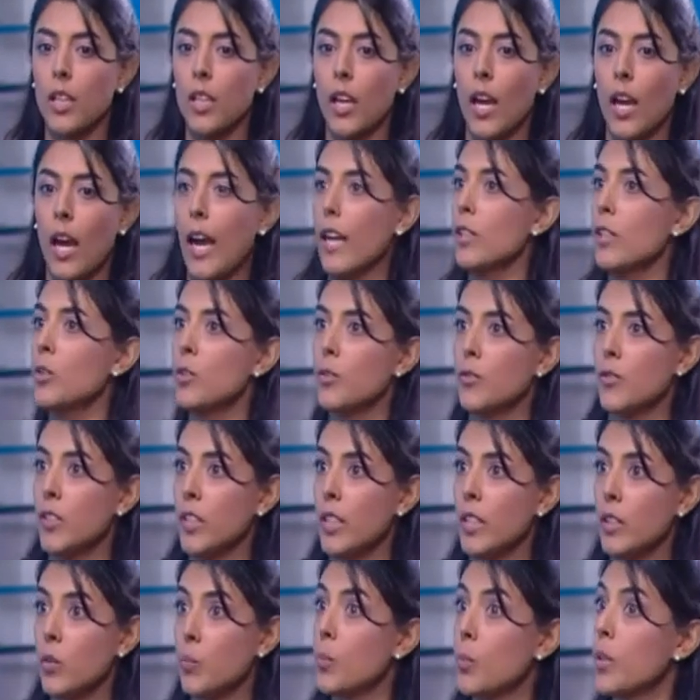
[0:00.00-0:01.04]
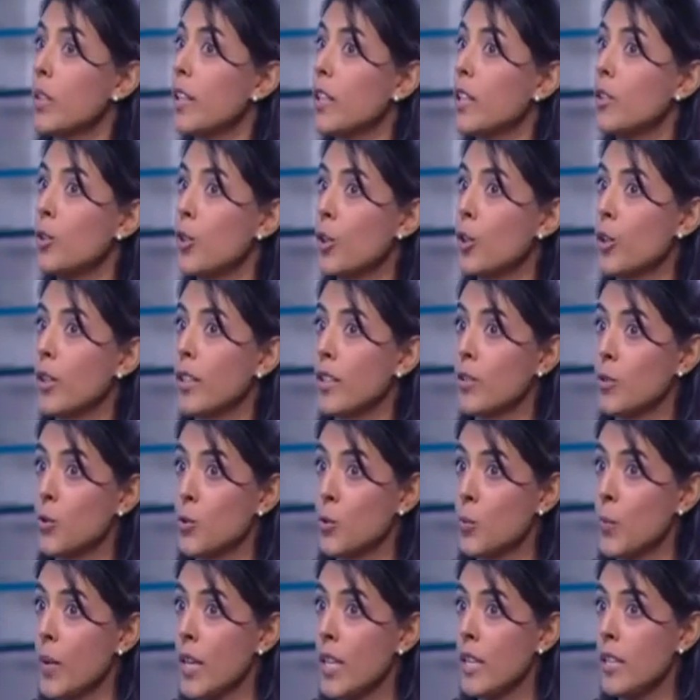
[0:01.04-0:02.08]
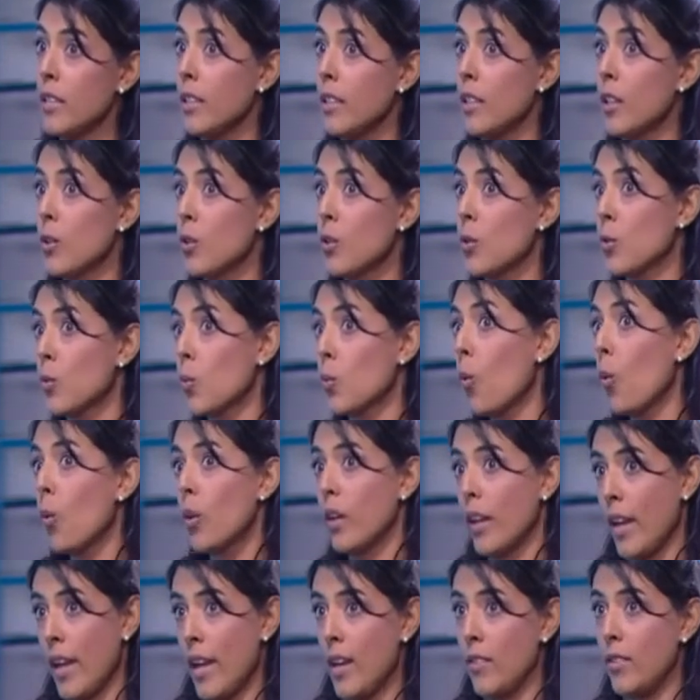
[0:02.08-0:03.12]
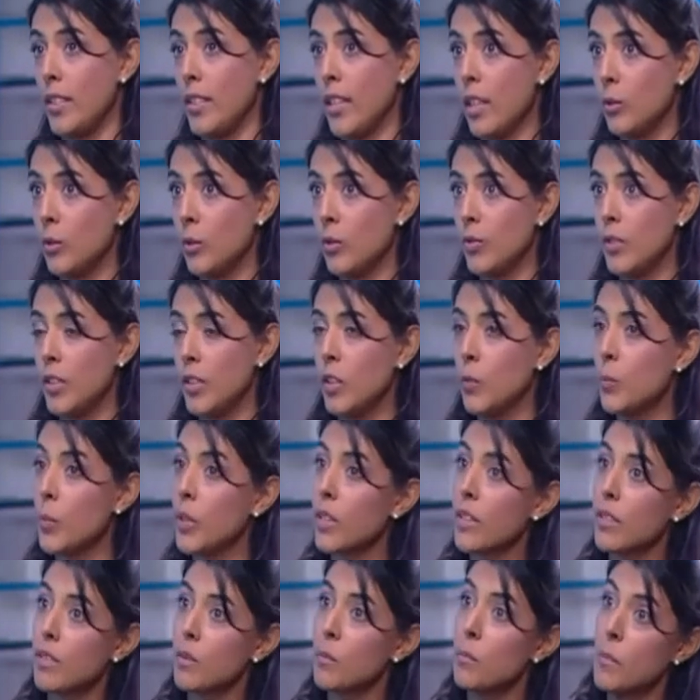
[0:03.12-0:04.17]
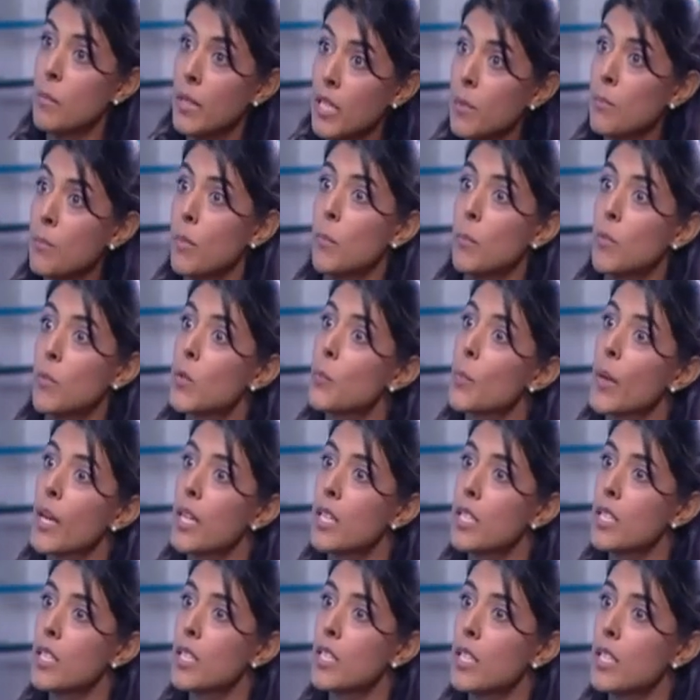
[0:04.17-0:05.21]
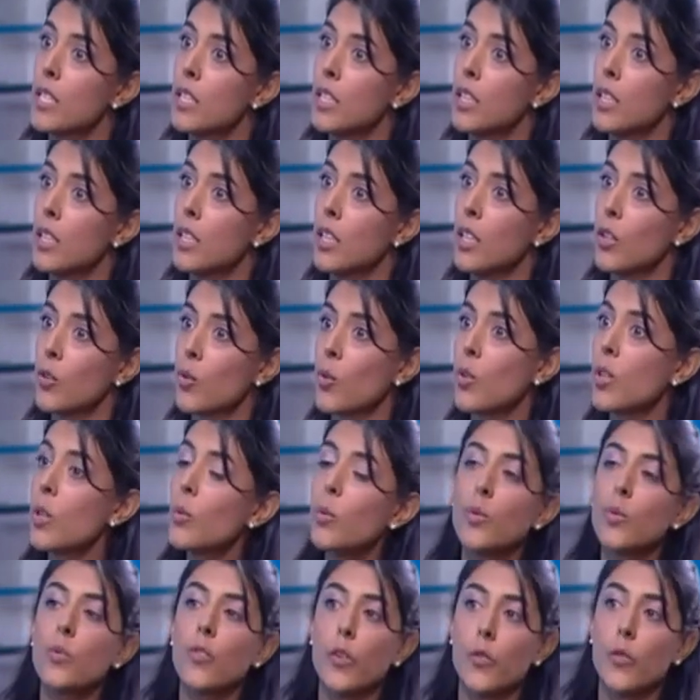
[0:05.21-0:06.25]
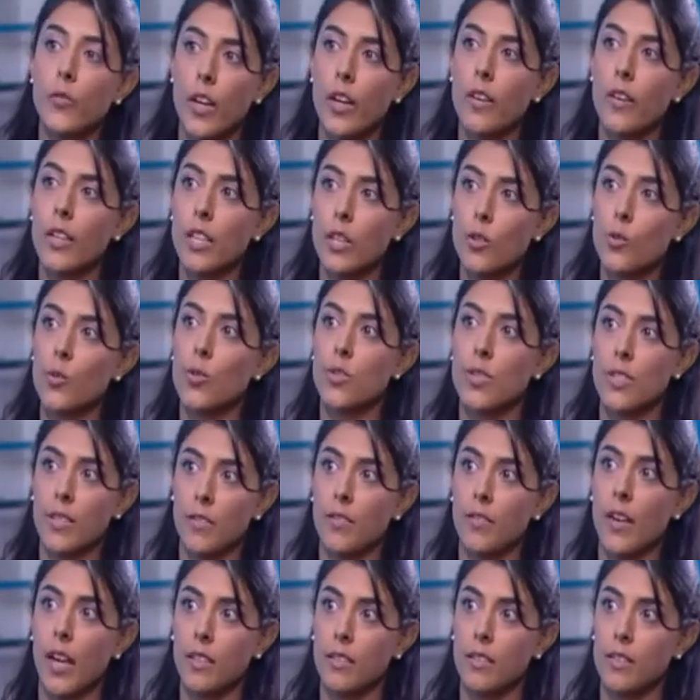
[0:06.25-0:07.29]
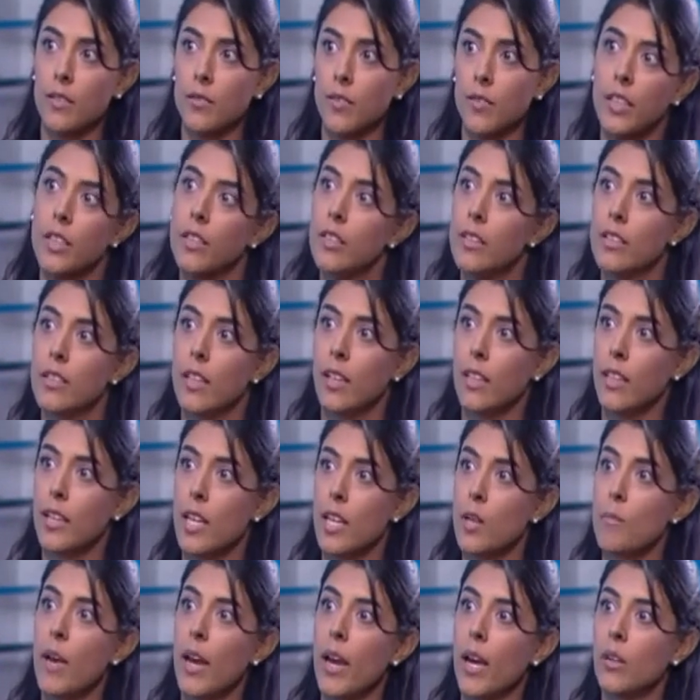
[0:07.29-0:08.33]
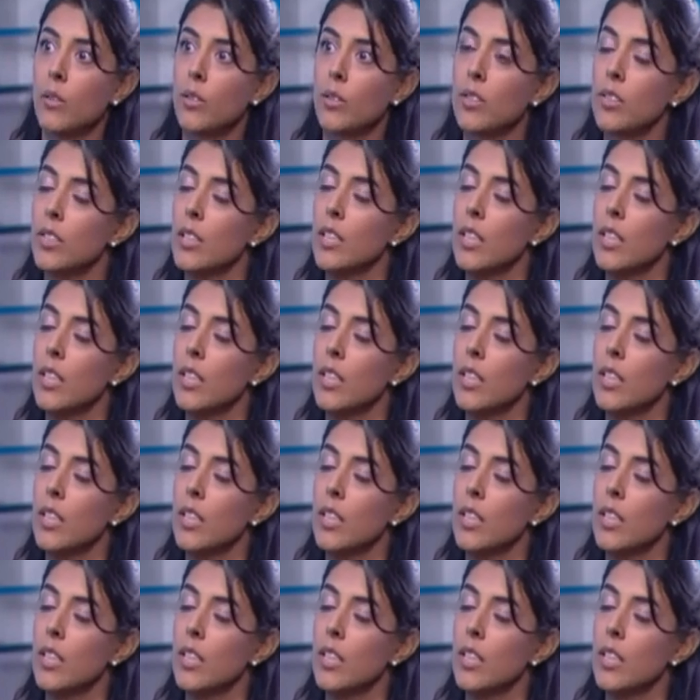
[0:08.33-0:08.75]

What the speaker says: annual fees, but then you earn as you spend. The others won't have any annual fees, but there's a minimum spend. So there were very interesting facts and figures that came out.